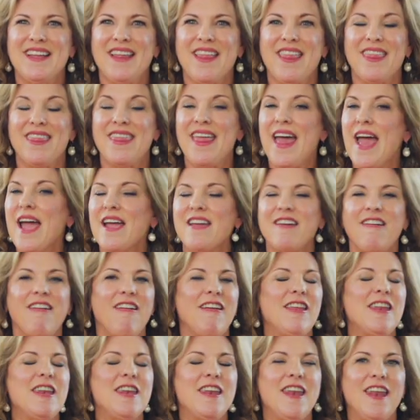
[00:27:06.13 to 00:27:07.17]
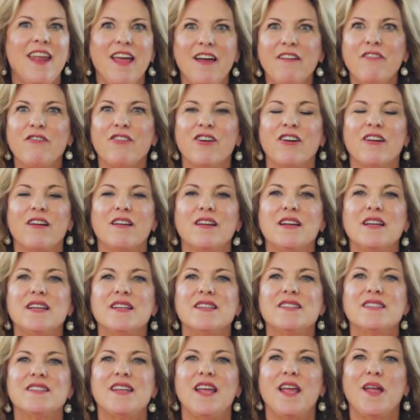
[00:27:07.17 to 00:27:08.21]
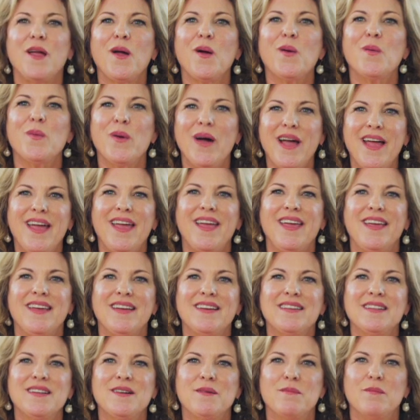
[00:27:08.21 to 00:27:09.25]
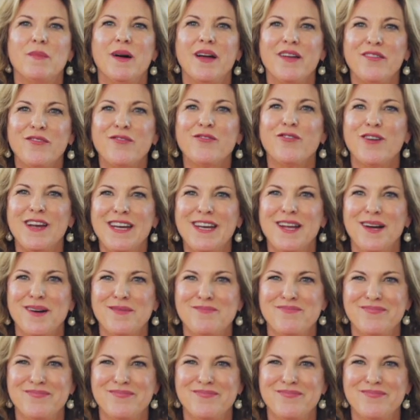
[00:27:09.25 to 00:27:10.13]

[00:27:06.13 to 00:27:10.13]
That can never take away my freedom